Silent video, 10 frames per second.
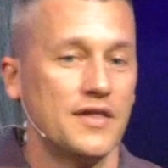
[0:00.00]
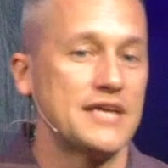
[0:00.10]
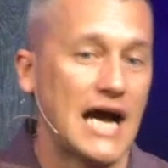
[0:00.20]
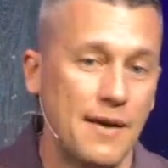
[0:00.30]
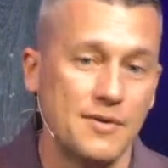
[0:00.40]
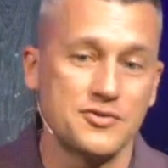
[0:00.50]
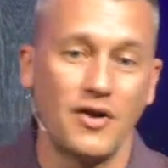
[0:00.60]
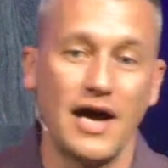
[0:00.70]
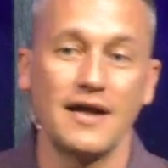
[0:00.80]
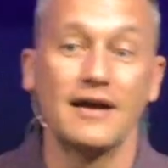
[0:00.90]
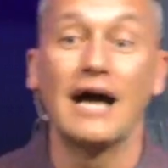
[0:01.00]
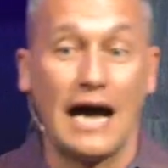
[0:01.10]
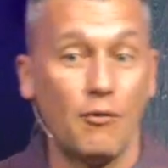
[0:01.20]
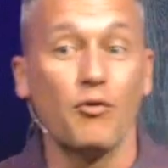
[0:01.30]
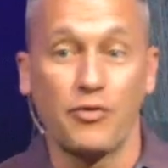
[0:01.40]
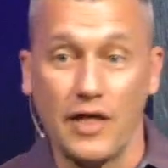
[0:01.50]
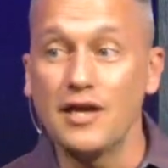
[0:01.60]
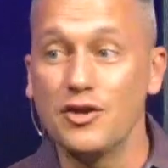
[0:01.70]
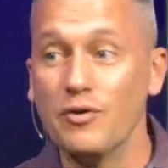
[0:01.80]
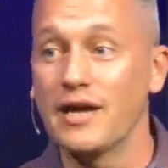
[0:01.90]
the time is right, I will
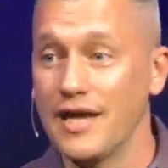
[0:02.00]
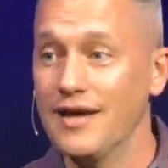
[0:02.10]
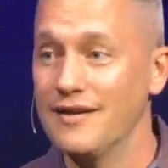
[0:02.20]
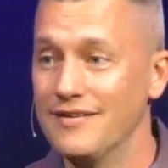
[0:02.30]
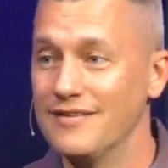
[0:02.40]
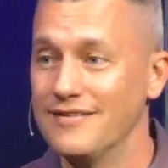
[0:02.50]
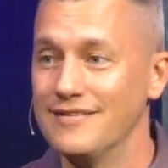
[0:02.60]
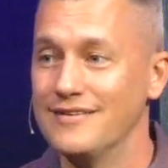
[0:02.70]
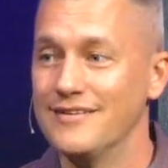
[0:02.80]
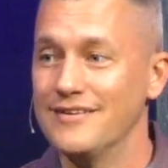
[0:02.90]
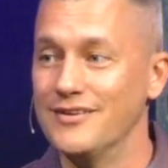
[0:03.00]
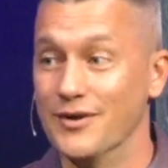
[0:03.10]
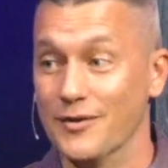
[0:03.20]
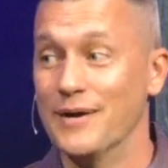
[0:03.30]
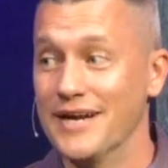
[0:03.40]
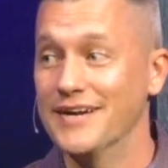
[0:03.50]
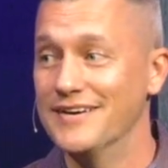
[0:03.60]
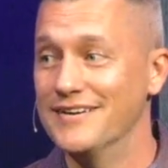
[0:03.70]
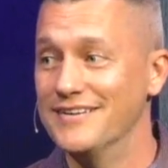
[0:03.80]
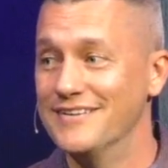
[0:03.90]
thank you again. You know what I mean?
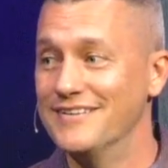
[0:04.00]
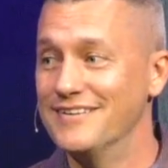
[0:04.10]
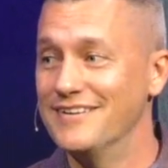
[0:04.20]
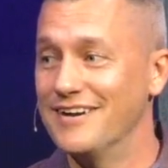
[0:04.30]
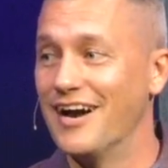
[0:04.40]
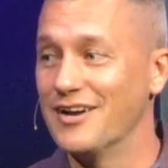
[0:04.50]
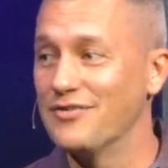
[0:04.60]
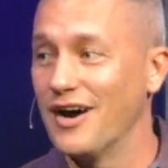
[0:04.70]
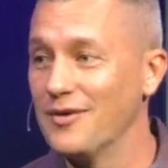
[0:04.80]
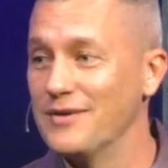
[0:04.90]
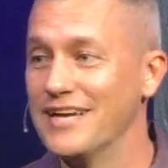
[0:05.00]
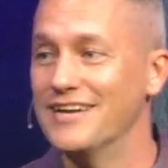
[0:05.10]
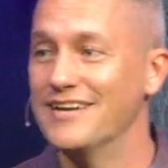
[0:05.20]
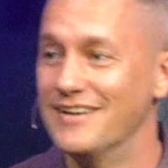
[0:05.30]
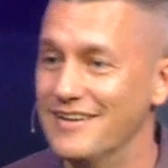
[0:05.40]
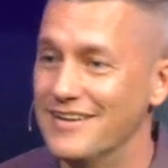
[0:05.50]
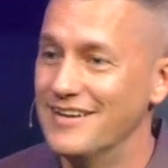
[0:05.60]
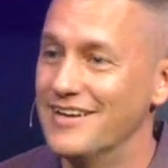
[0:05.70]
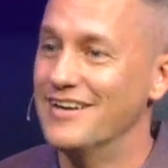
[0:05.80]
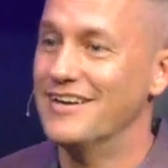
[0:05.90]
Are you following me?
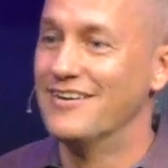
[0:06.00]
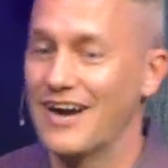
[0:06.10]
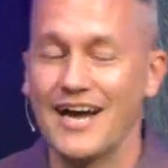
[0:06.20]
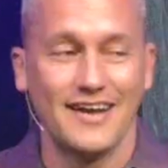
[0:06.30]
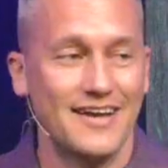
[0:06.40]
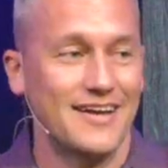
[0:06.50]
Right?